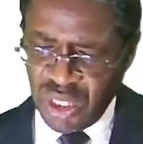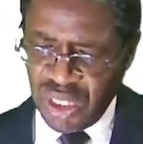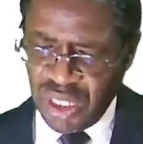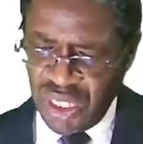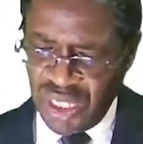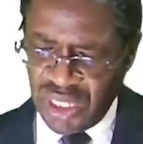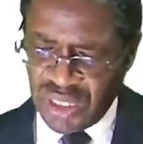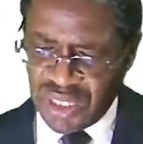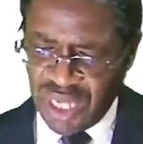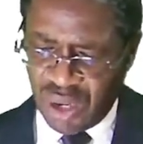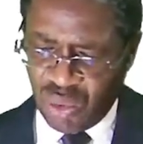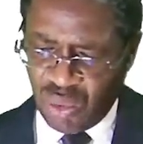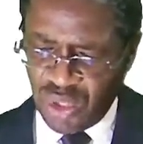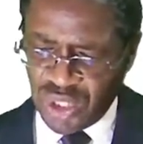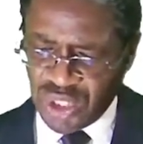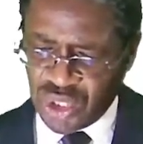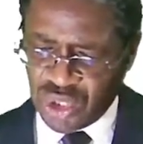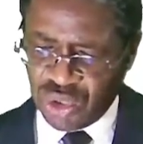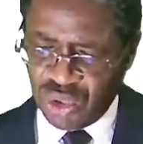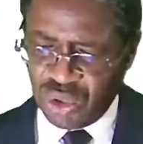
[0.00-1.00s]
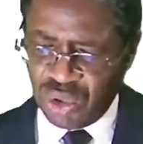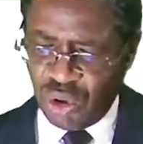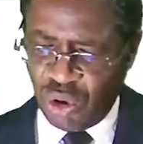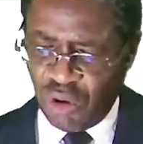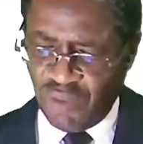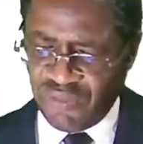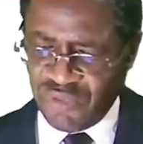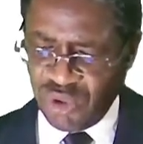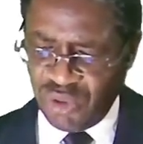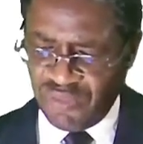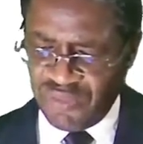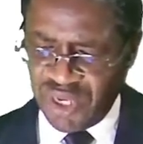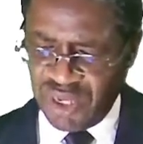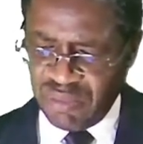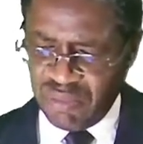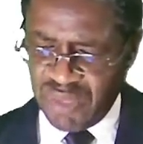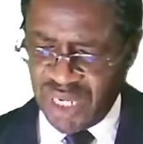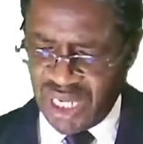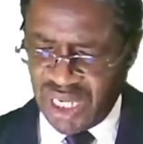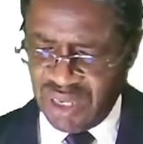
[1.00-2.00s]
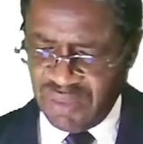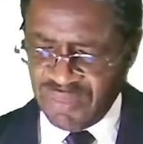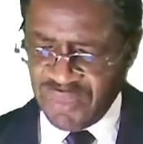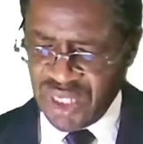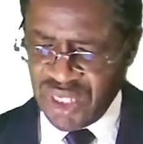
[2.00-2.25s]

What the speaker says: is a question of November